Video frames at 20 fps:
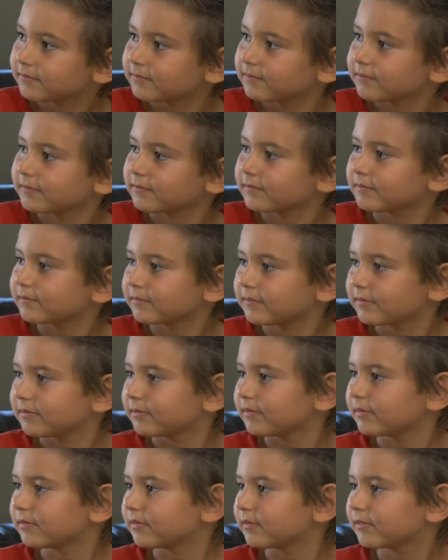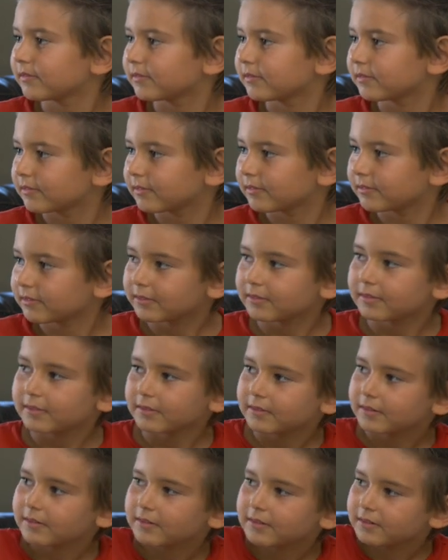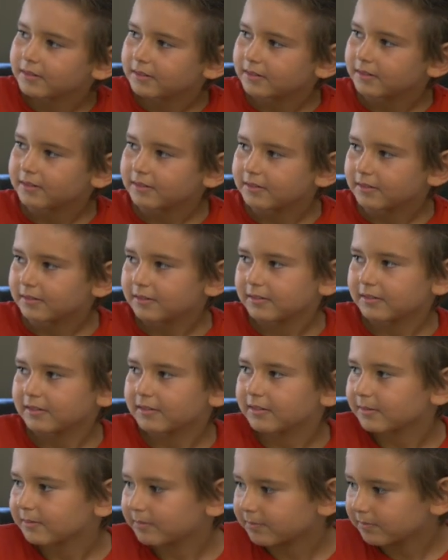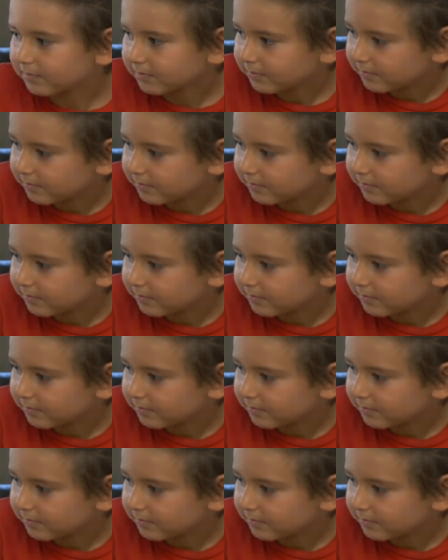No words are spoken by the person on screen.